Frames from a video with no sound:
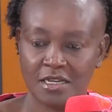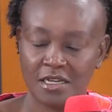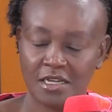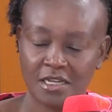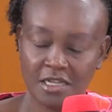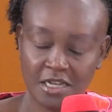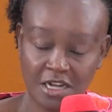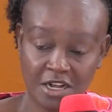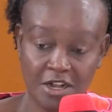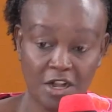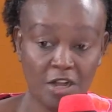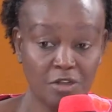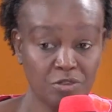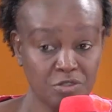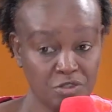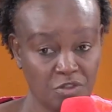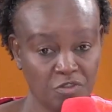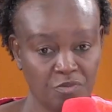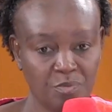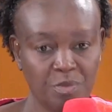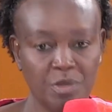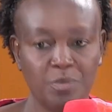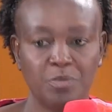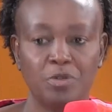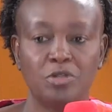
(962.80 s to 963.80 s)
uh, crowds
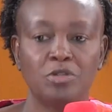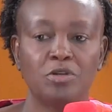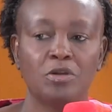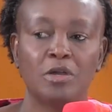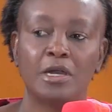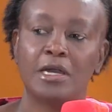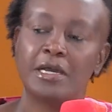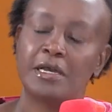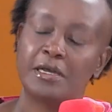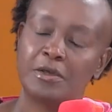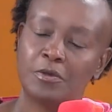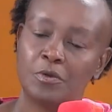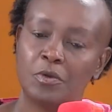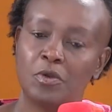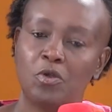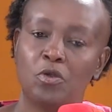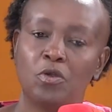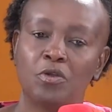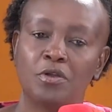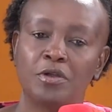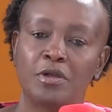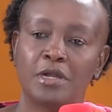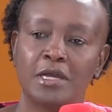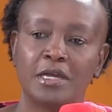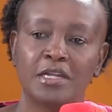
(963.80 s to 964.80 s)
of people that are,
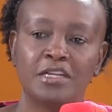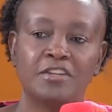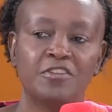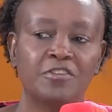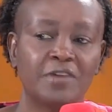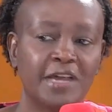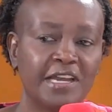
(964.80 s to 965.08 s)
or uh,